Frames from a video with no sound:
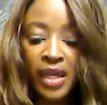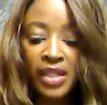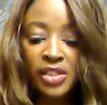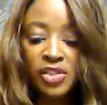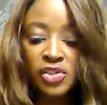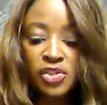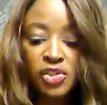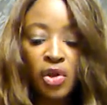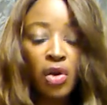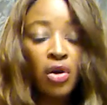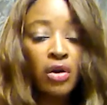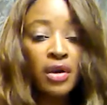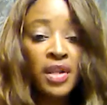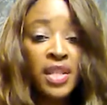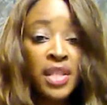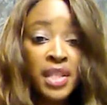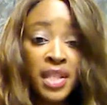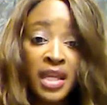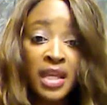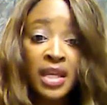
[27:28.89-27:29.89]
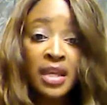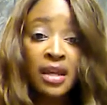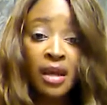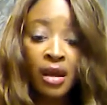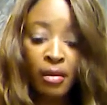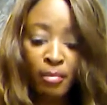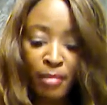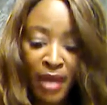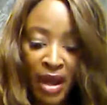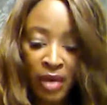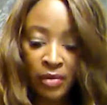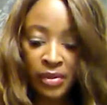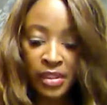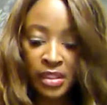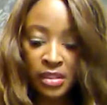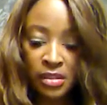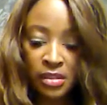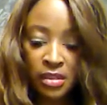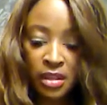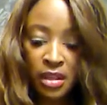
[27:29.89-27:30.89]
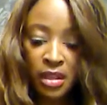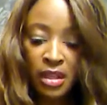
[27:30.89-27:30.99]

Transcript: a darn thing about it.